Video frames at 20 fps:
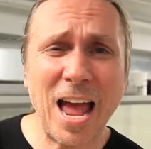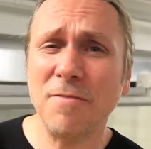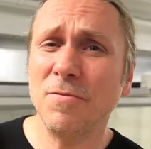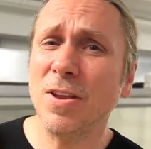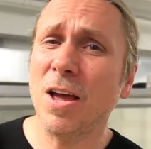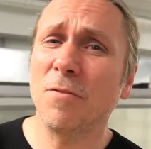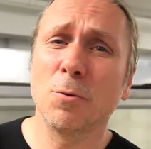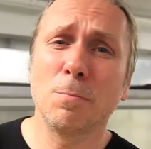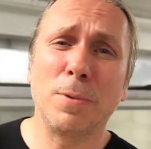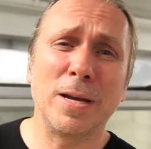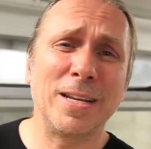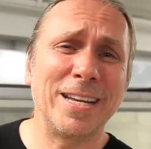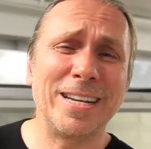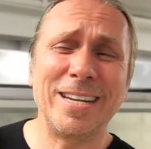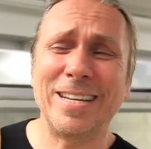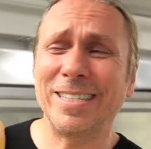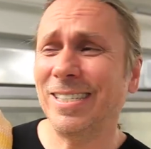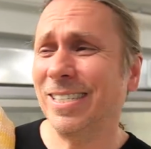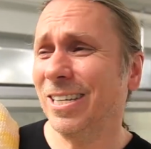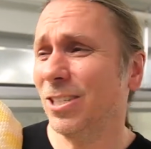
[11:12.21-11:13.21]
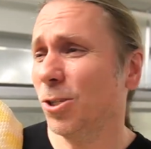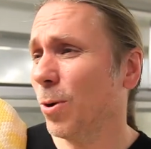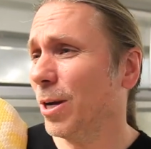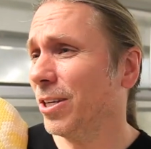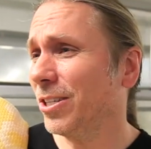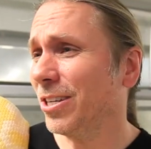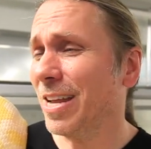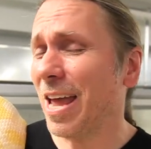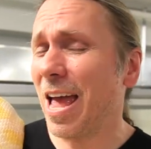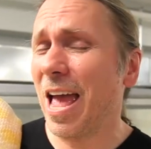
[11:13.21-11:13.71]
I've never been in a
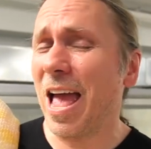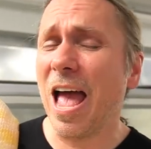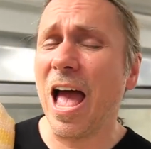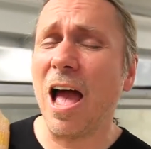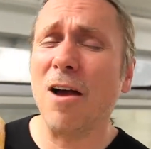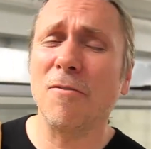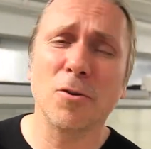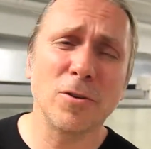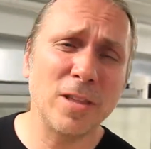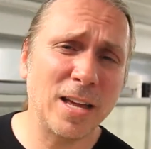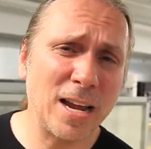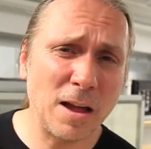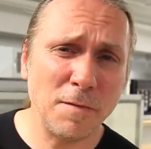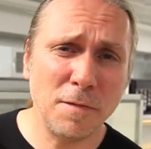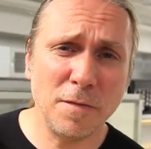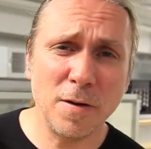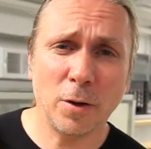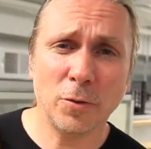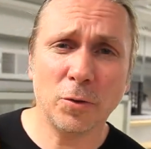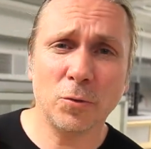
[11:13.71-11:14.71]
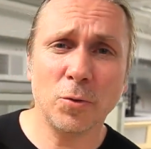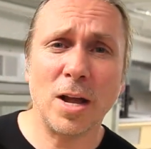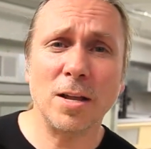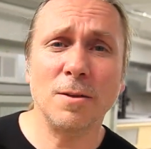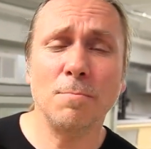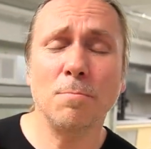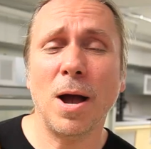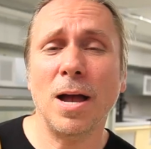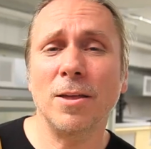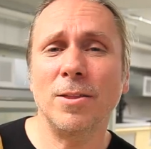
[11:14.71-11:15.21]
situation ever that I felt
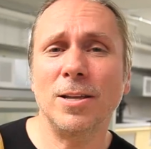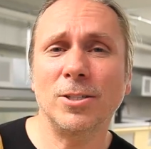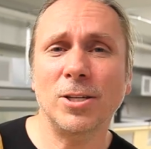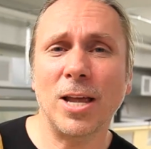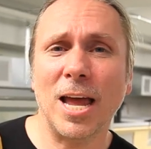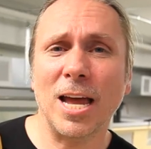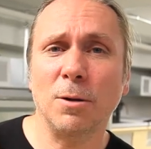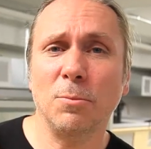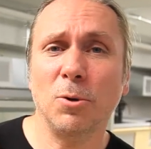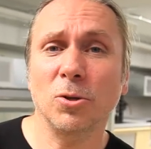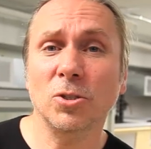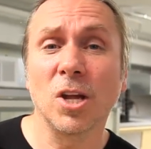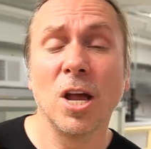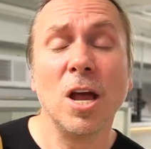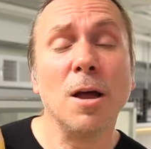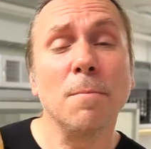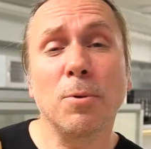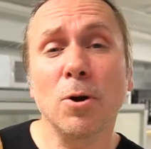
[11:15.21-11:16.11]
threatened by these animals.